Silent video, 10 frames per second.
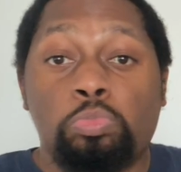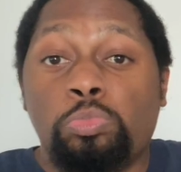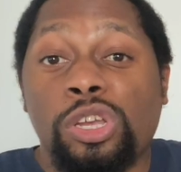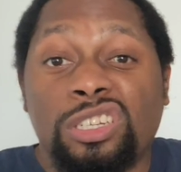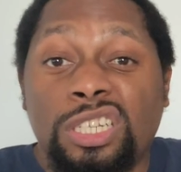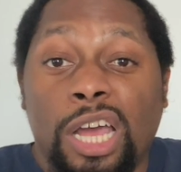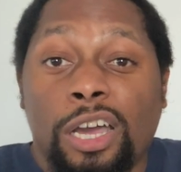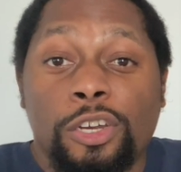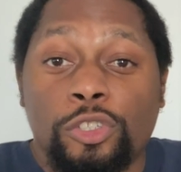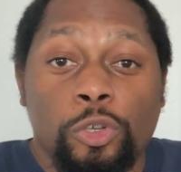They're just not
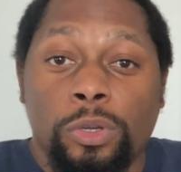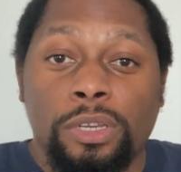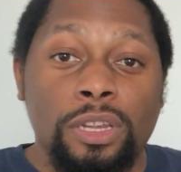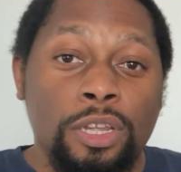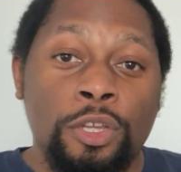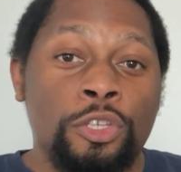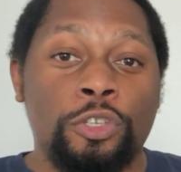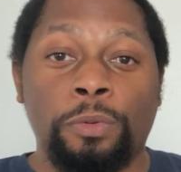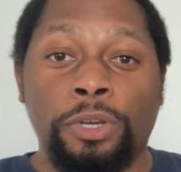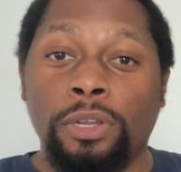going to do it. So
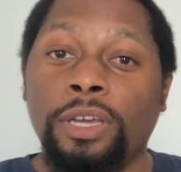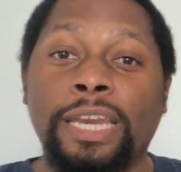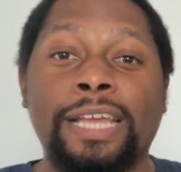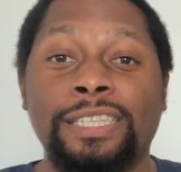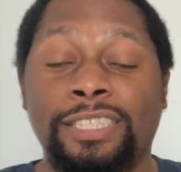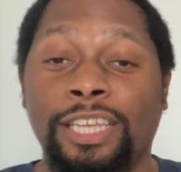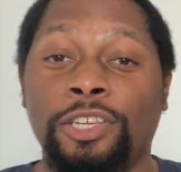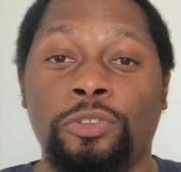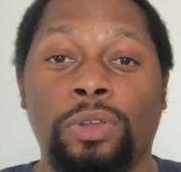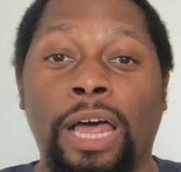when you're looking at these
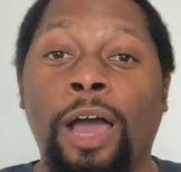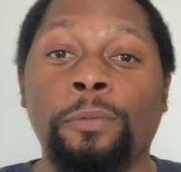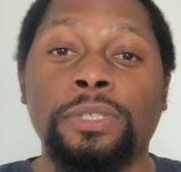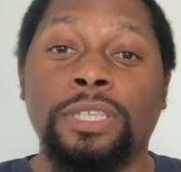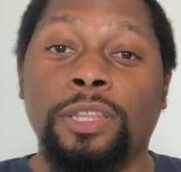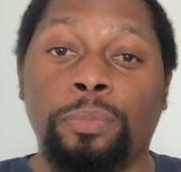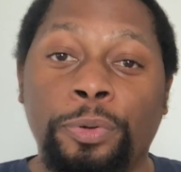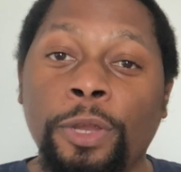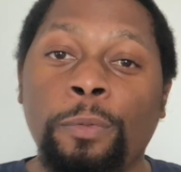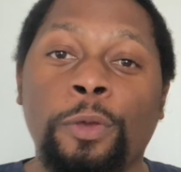things online, when you see the
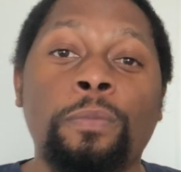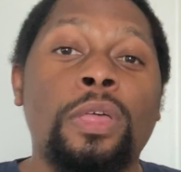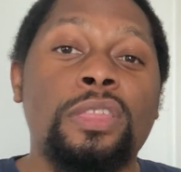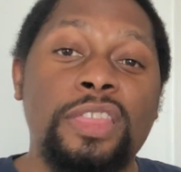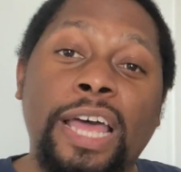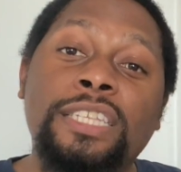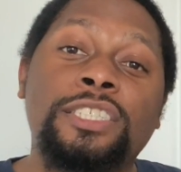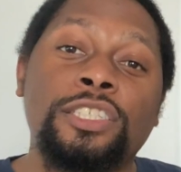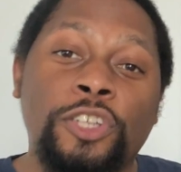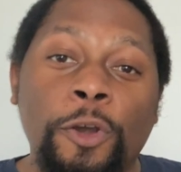premium, that's
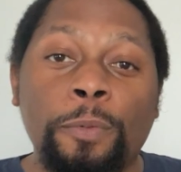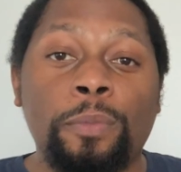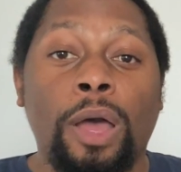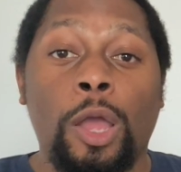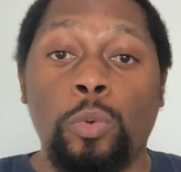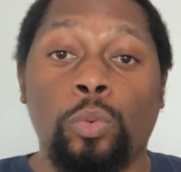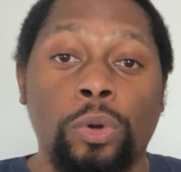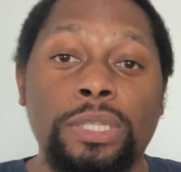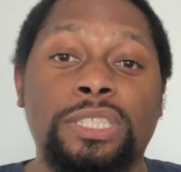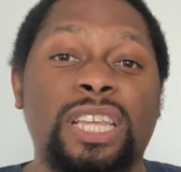determined by
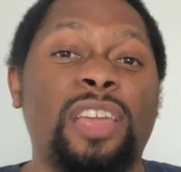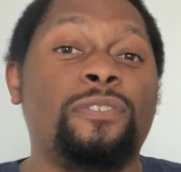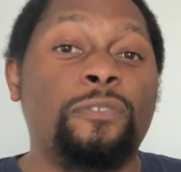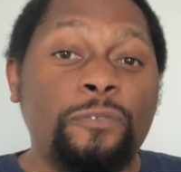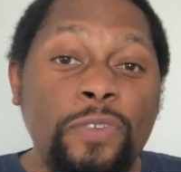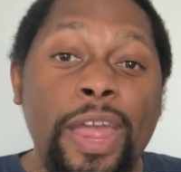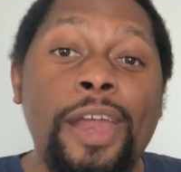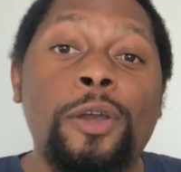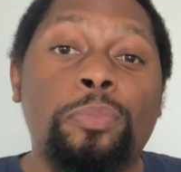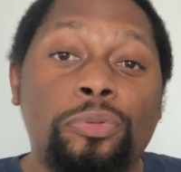what's a
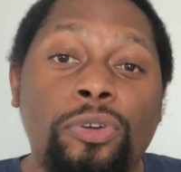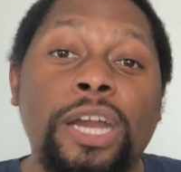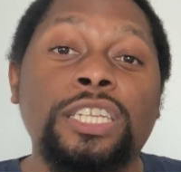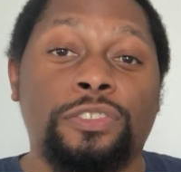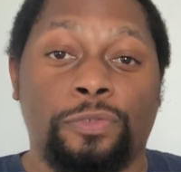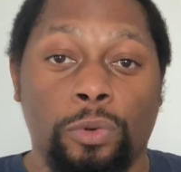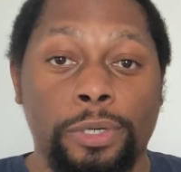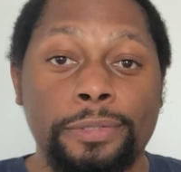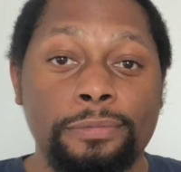fair price for it.